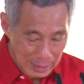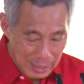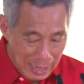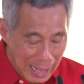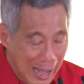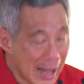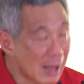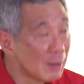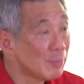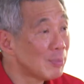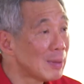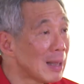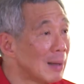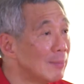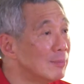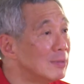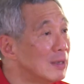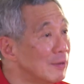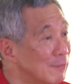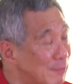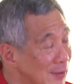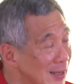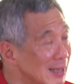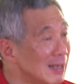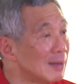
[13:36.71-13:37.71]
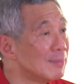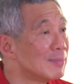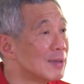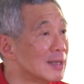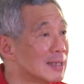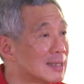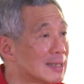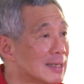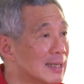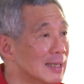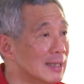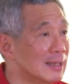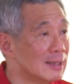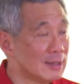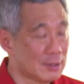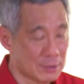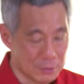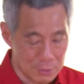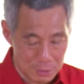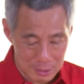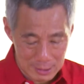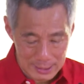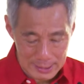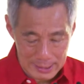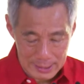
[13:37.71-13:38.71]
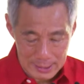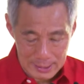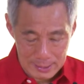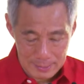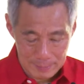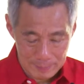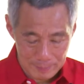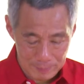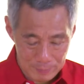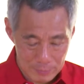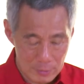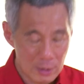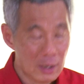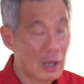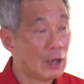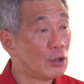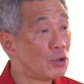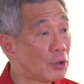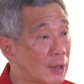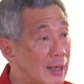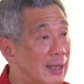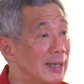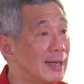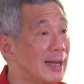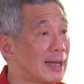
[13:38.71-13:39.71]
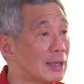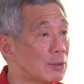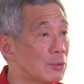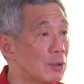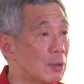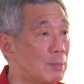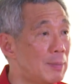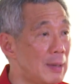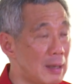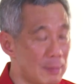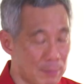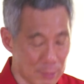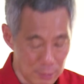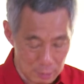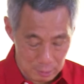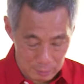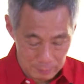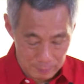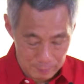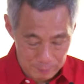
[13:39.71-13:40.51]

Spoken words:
Help them develop the skills to lead, to connect with people,